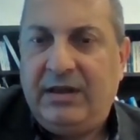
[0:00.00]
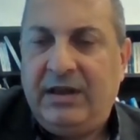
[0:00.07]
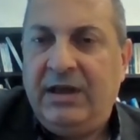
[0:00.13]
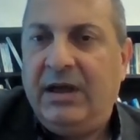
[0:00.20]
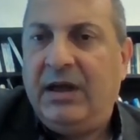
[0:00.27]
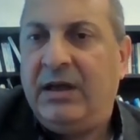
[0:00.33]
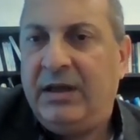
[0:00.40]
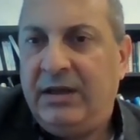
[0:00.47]

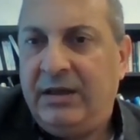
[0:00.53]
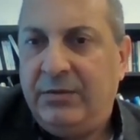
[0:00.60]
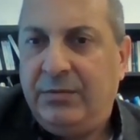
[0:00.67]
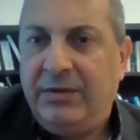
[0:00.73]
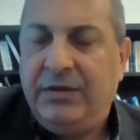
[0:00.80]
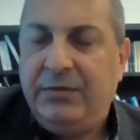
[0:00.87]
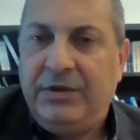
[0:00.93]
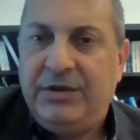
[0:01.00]
AI,
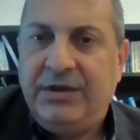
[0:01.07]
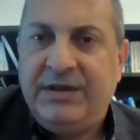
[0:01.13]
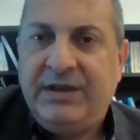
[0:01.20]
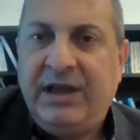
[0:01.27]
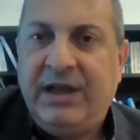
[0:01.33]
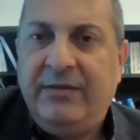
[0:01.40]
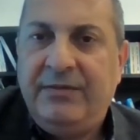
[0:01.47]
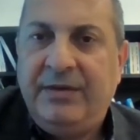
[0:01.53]
we just
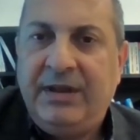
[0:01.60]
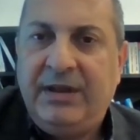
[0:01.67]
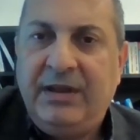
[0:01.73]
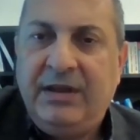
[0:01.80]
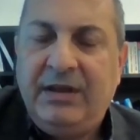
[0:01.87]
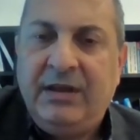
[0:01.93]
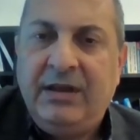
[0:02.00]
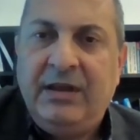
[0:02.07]
have
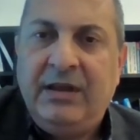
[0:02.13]
the